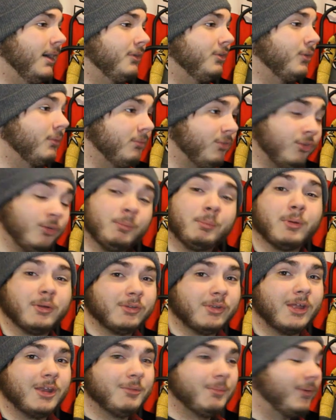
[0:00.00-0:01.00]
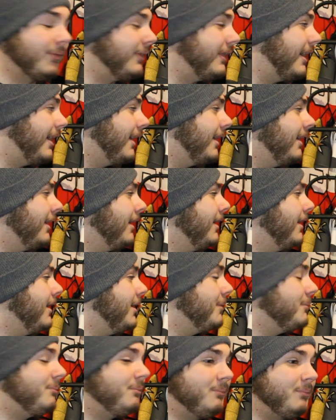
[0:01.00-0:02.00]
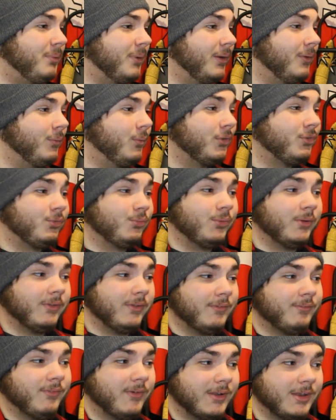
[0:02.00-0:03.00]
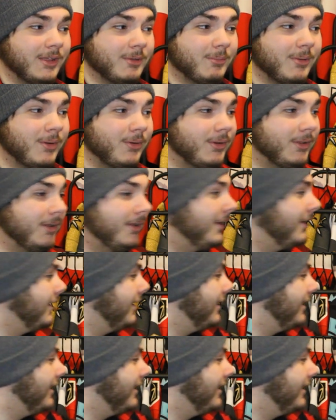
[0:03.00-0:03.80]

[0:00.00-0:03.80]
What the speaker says: So I'm super excited about that. But what's really funny about it